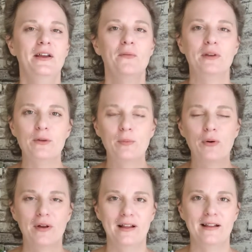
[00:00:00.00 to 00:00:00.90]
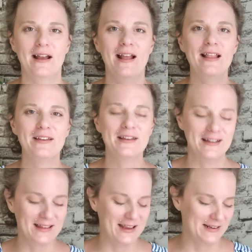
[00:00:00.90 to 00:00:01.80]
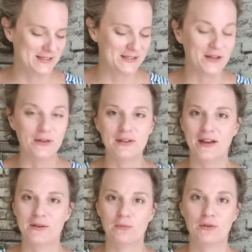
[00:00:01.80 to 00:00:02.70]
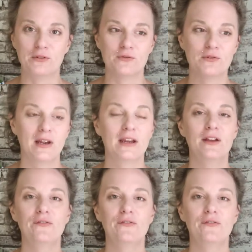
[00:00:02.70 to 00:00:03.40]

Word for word: When you put, I look at it like salt on a wound, right?